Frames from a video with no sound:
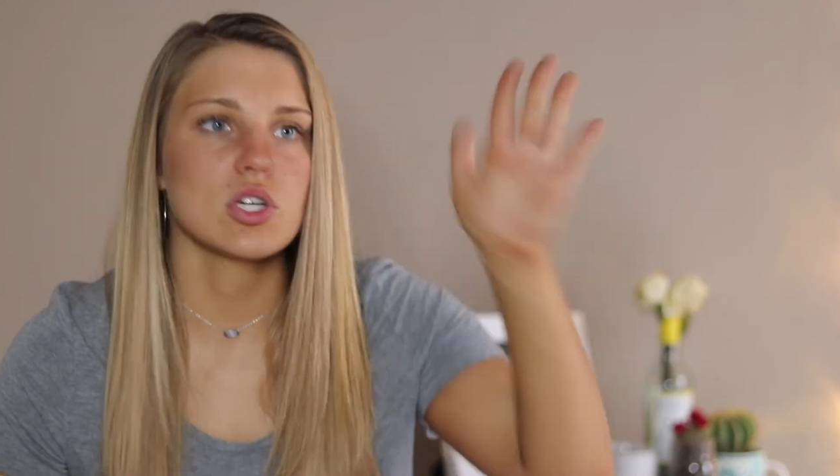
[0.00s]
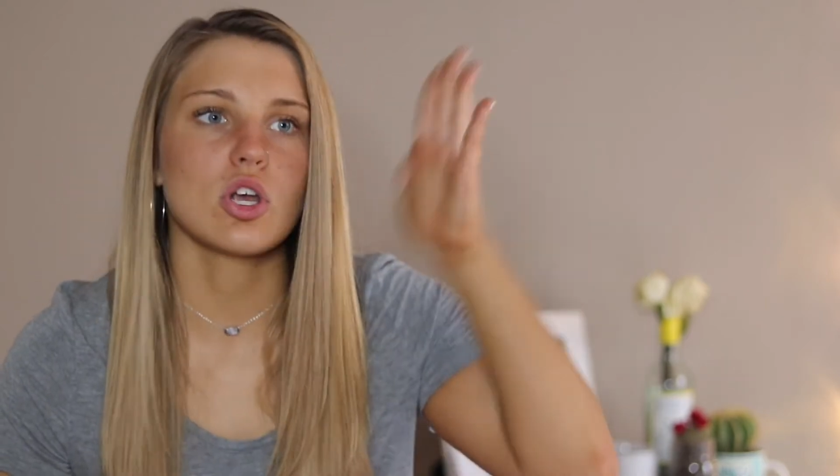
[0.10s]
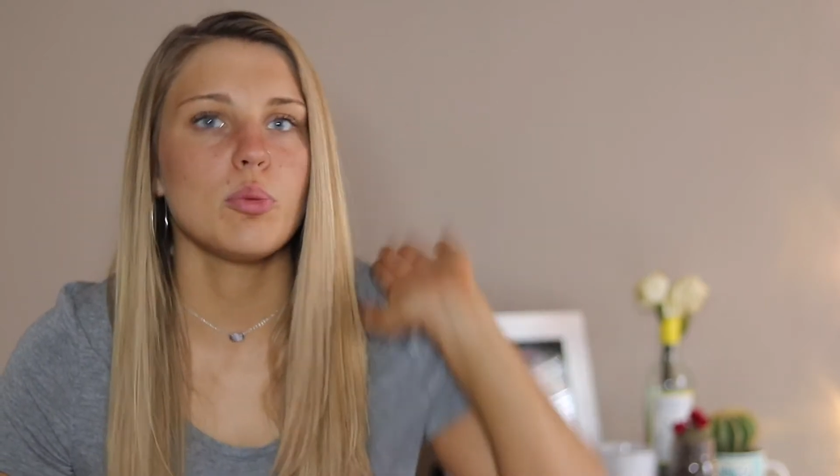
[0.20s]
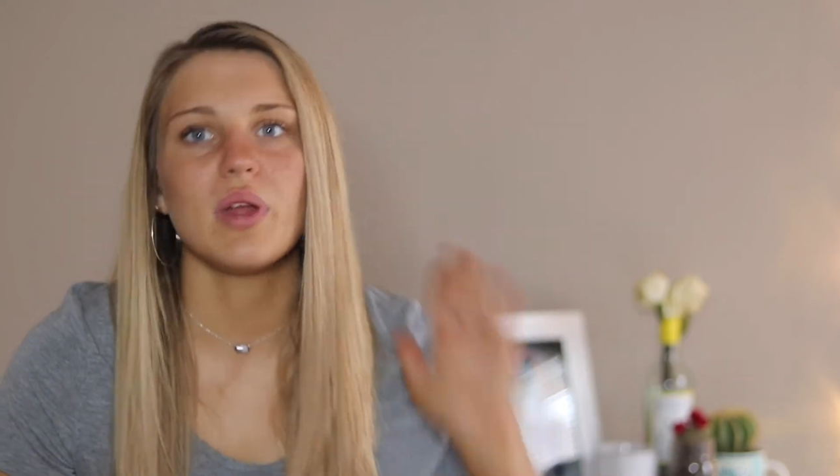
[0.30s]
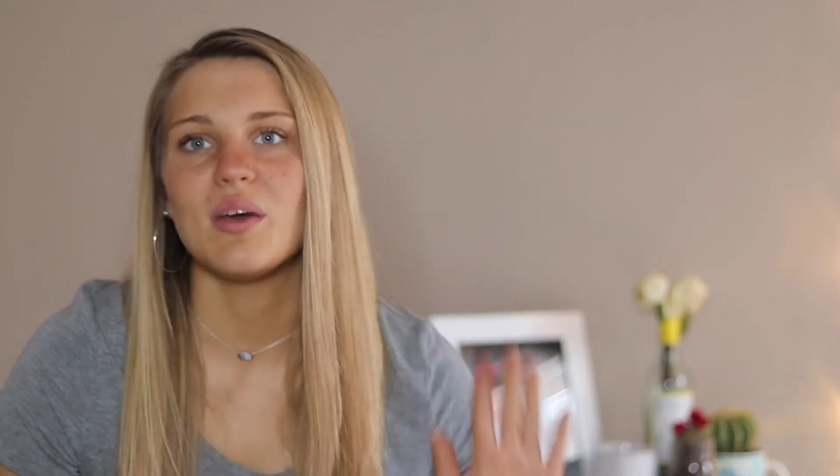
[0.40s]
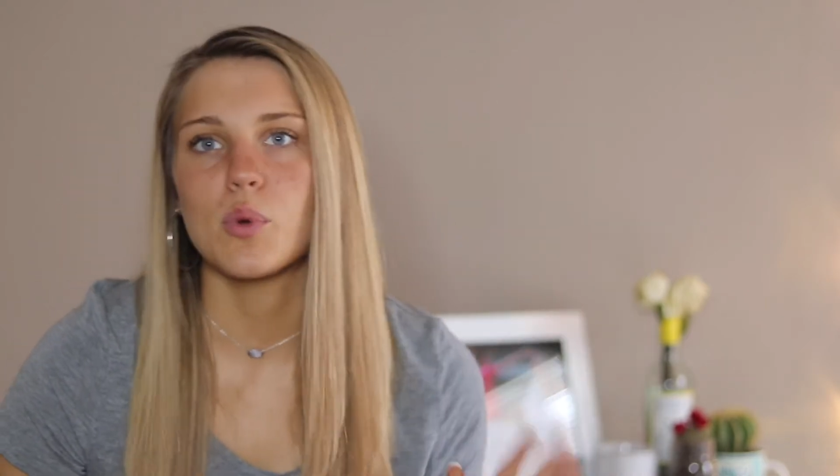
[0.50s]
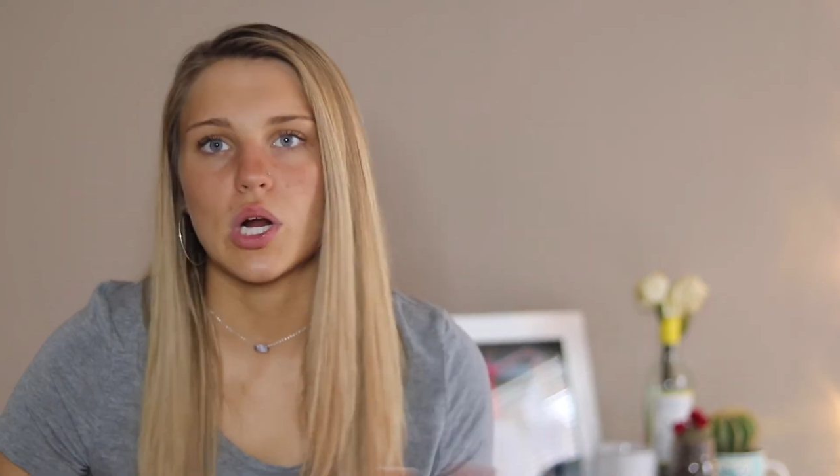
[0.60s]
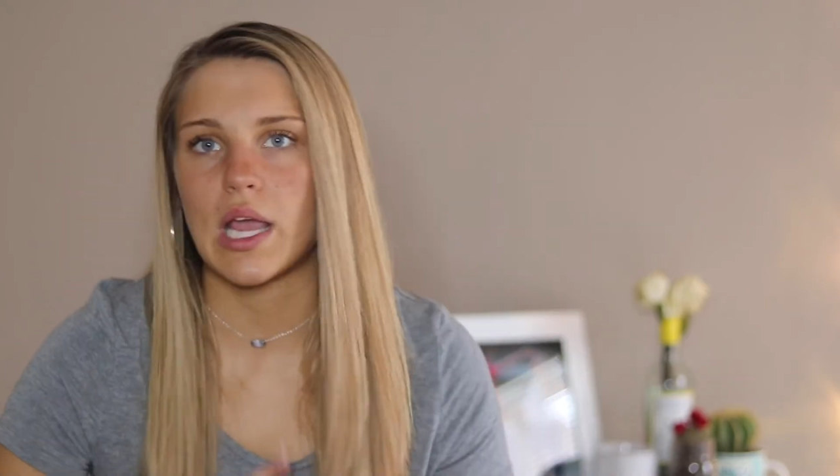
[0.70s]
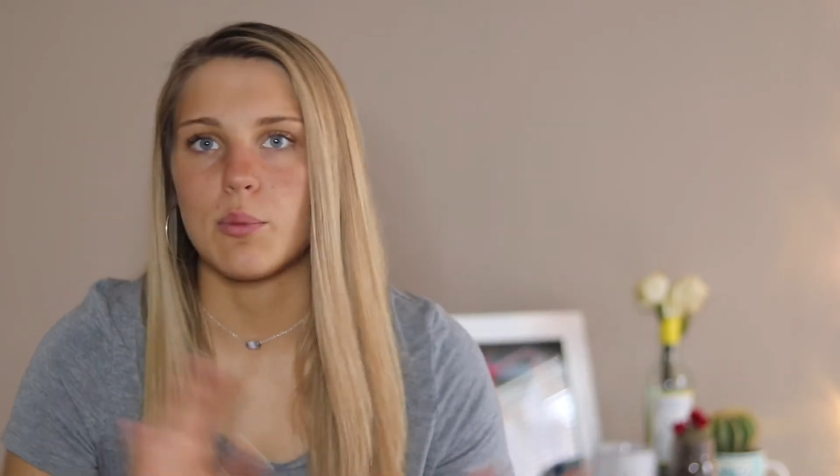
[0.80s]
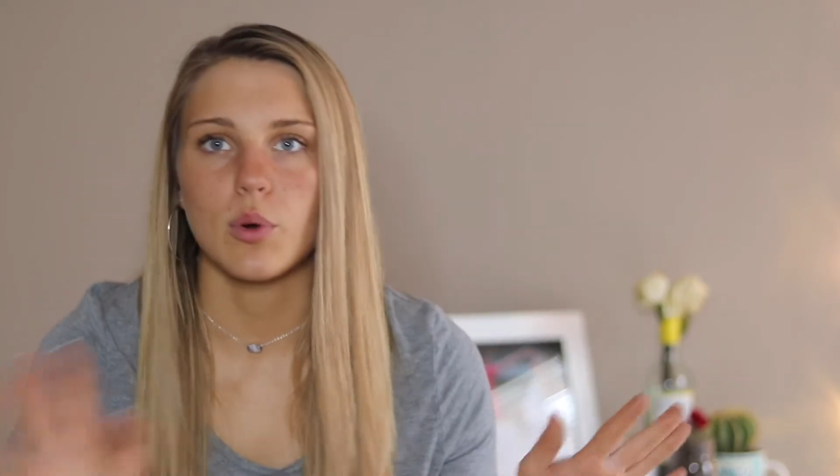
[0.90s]
or go play a
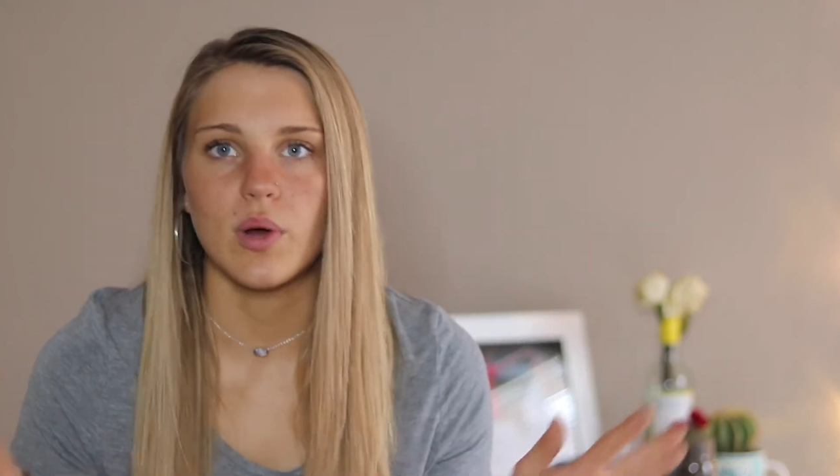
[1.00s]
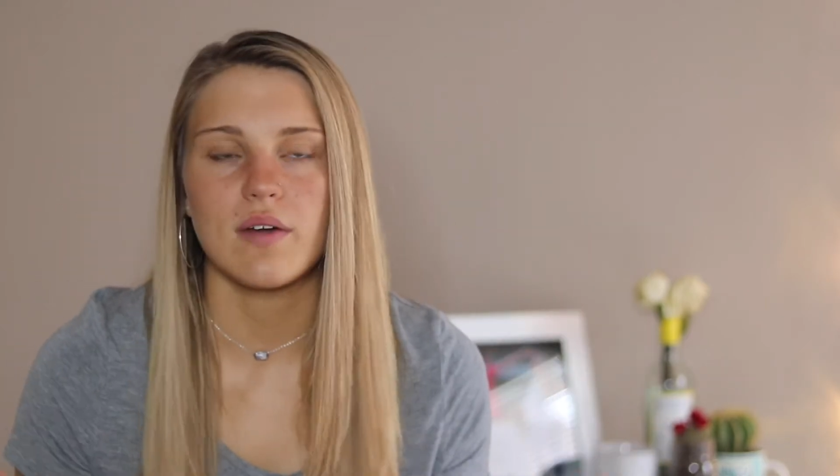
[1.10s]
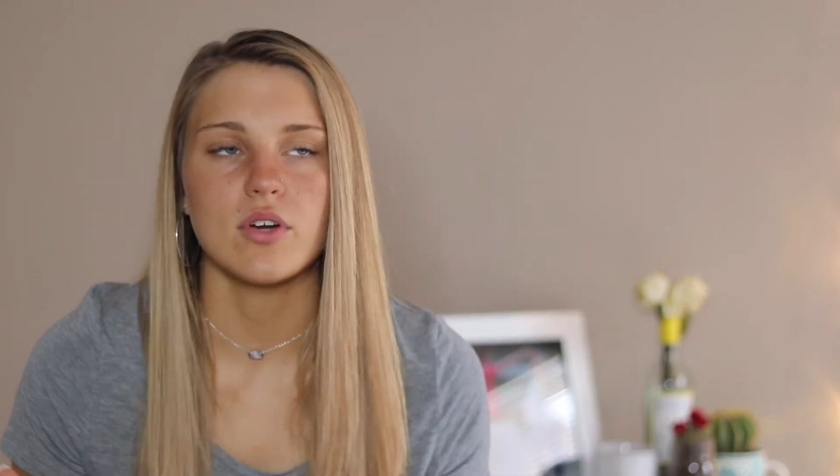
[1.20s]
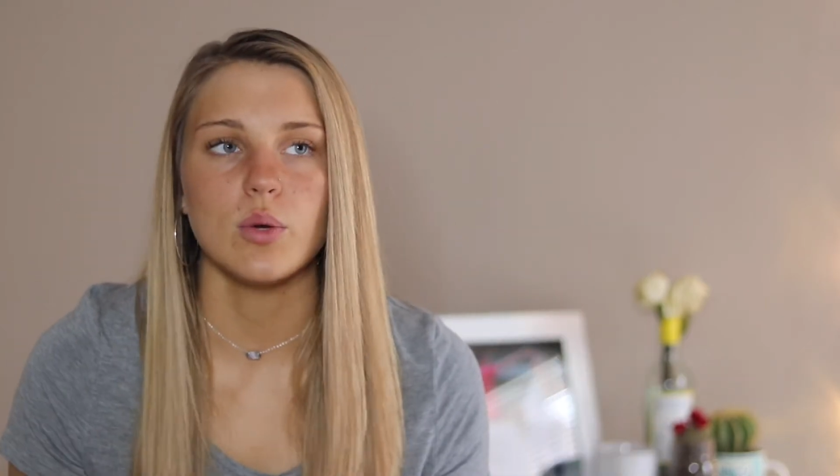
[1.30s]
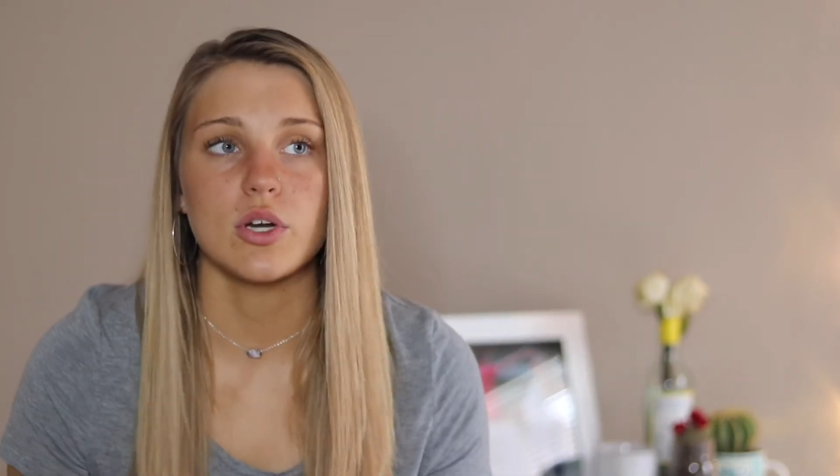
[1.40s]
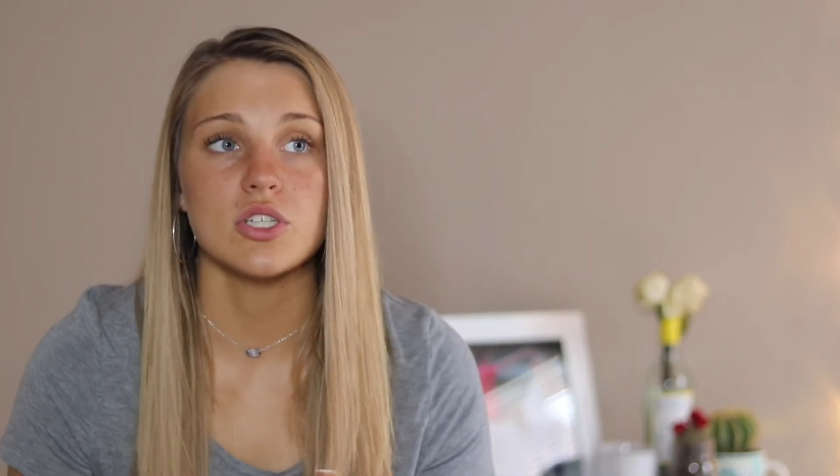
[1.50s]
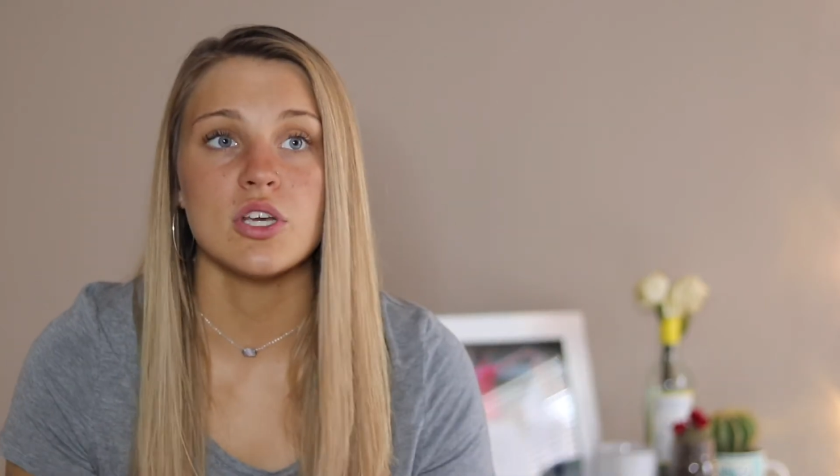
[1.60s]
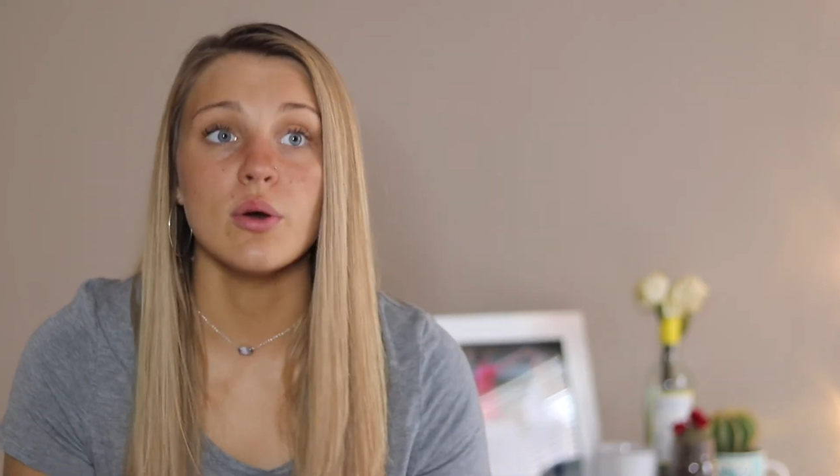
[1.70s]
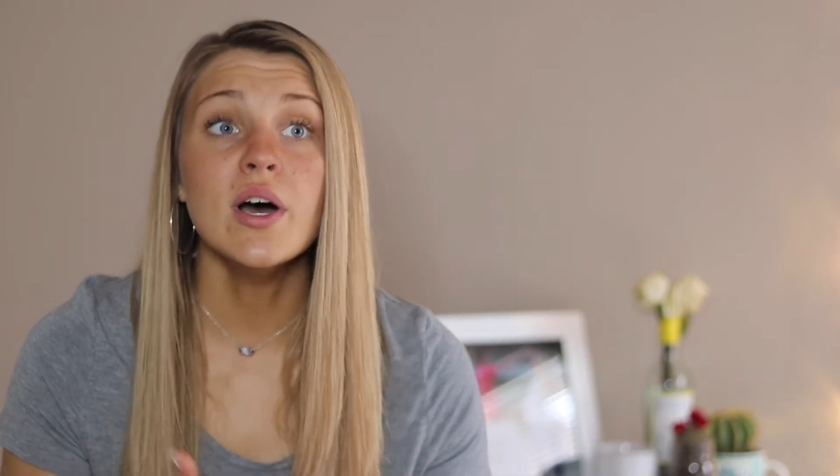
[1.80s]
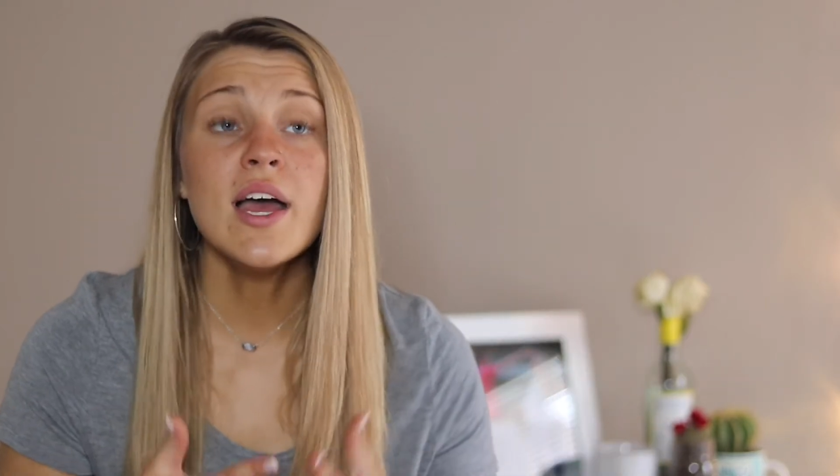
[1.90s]
board game or whatever you want to
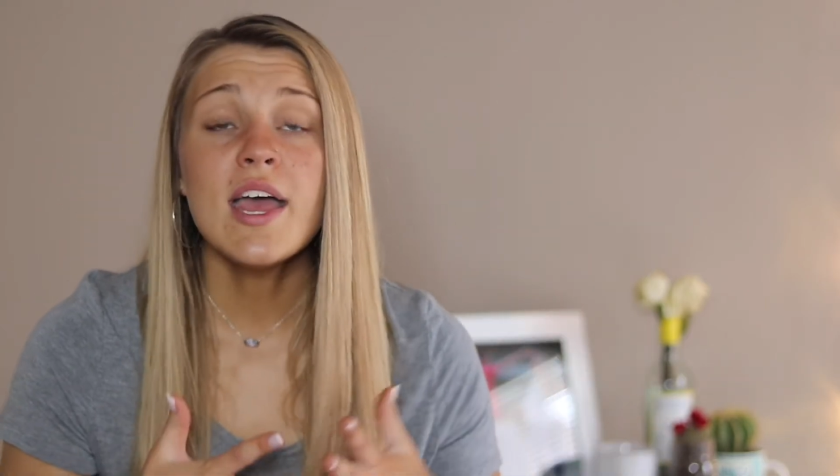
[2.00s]
do.